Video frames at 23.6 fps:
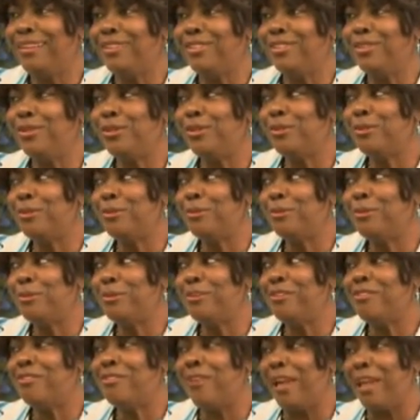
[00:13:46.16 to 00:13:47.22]
to
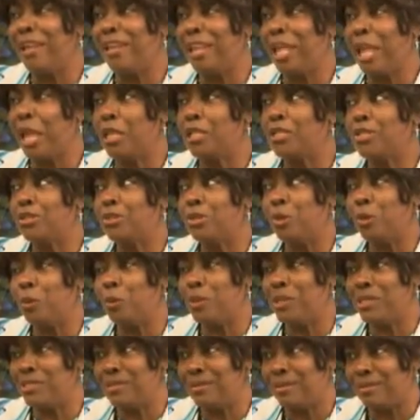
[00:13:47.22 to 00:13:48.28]
finance your
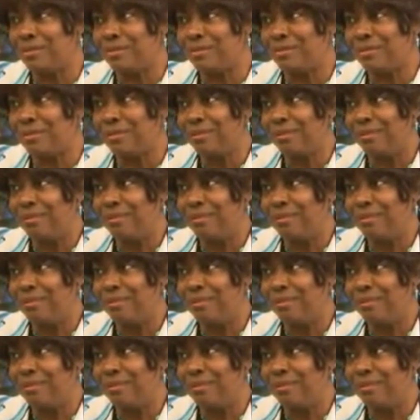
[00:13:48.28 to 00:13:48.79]
business.